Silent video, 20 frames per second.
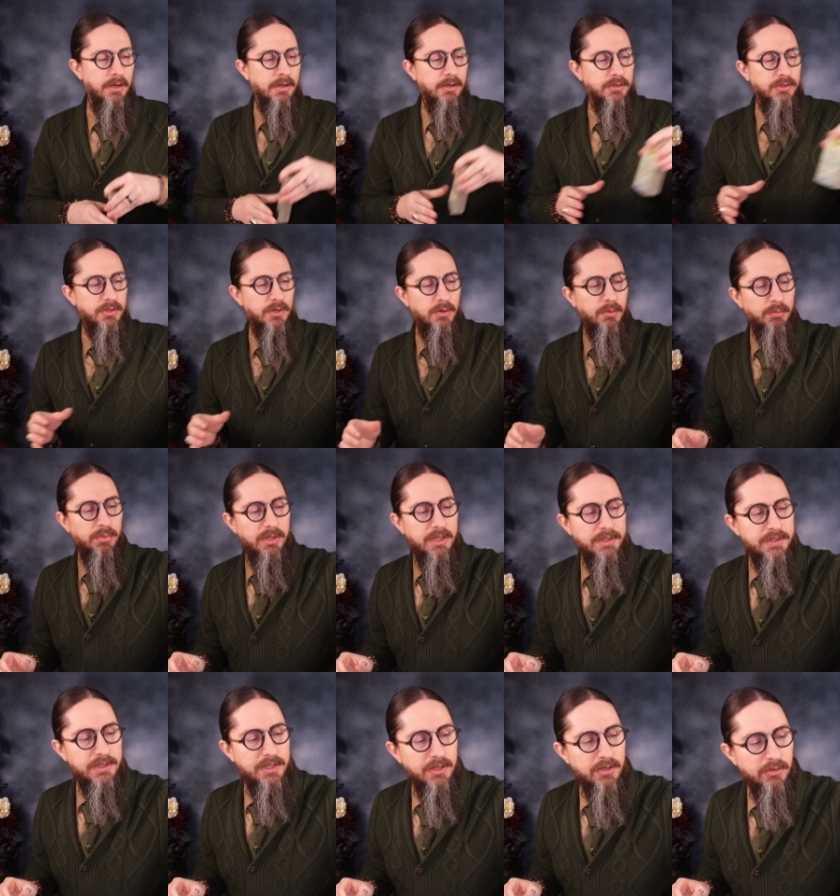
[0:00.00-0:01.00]
So
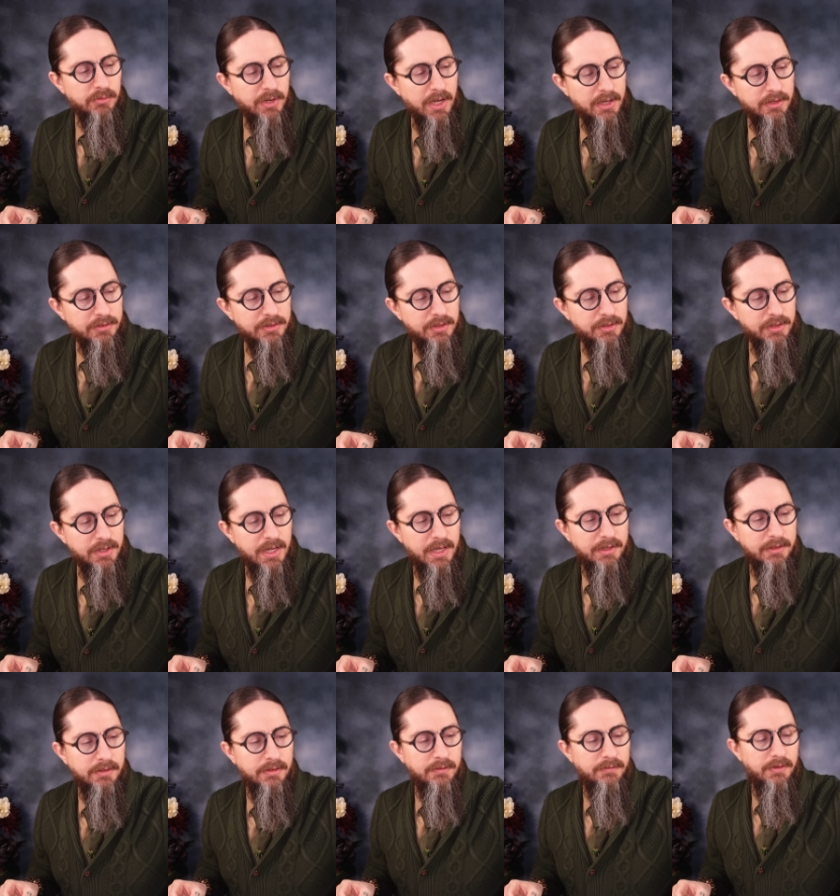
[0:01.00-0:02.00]
please stick around to the
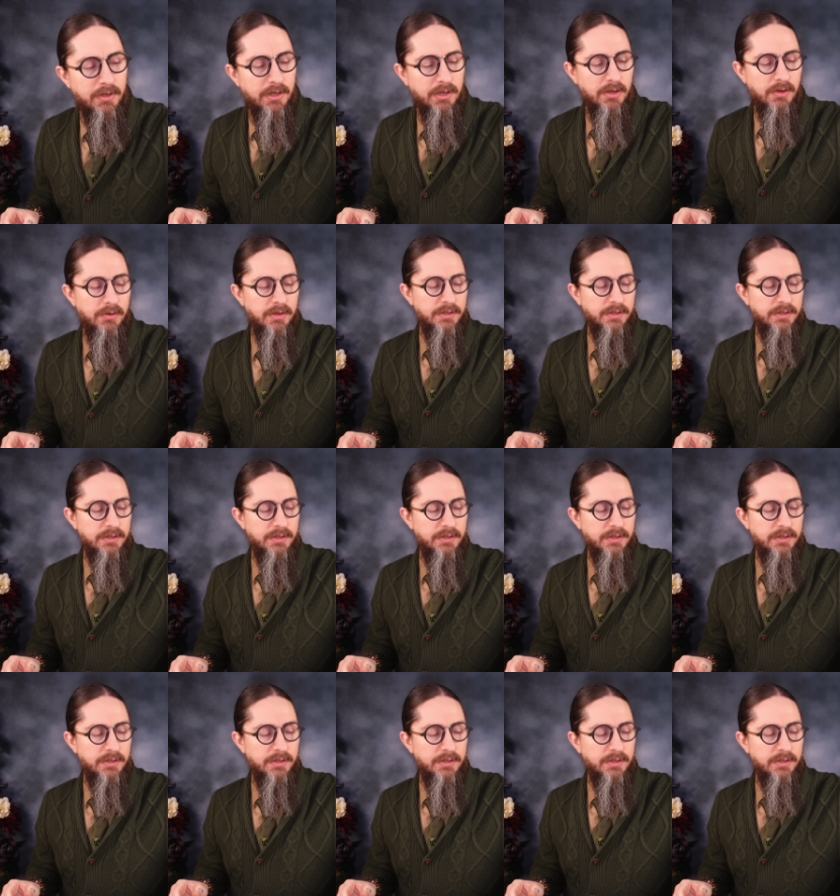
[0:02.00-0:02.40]
end of the video.